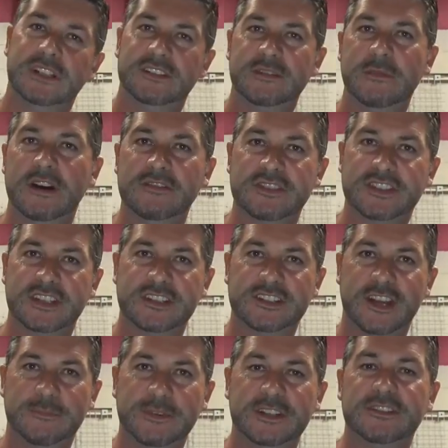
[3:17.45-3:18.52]
The motor's seized
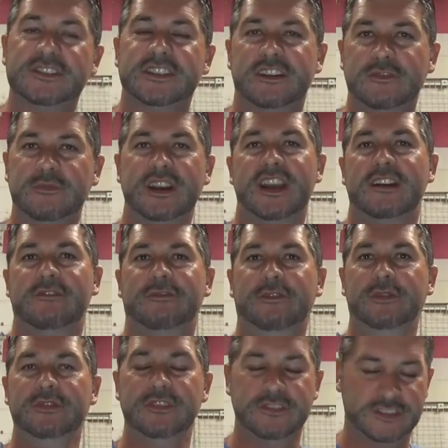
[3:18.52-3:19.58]
up in it, so we have
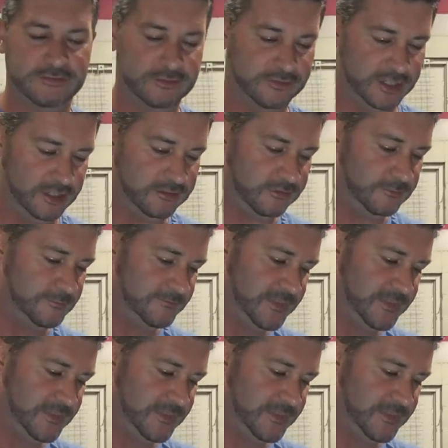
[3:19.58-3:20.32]
full use of the vehicle.